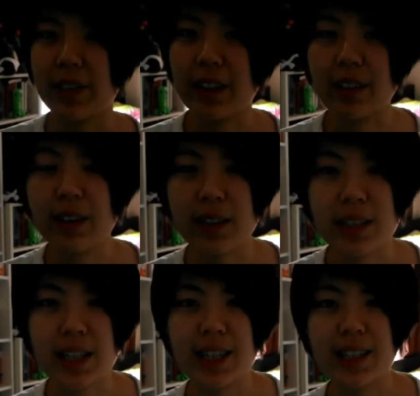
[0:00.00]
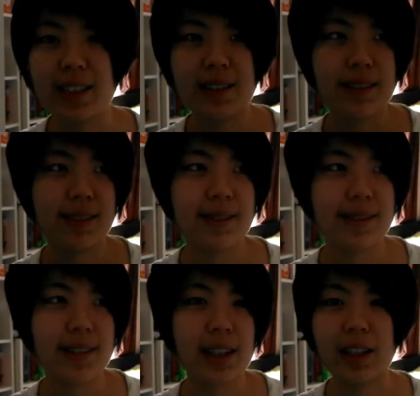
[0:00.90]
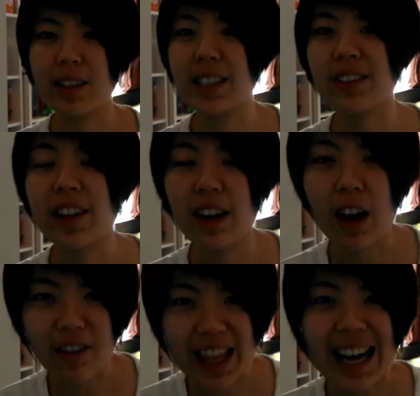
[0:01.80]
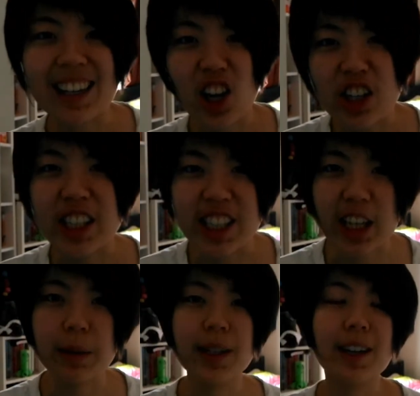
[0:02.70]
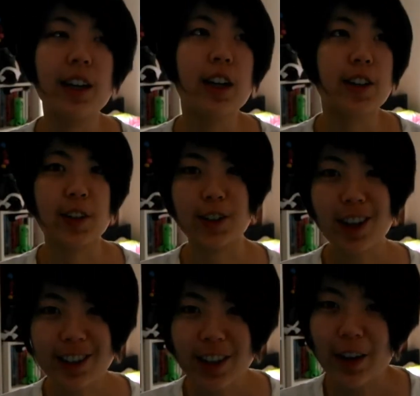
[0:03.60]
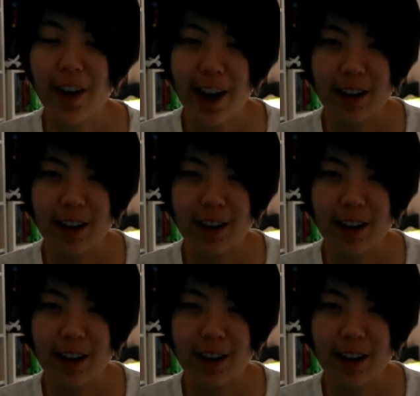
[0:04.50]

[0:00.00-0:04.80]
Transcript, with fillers: in that context, in the context of that archetype. So it's ongoing.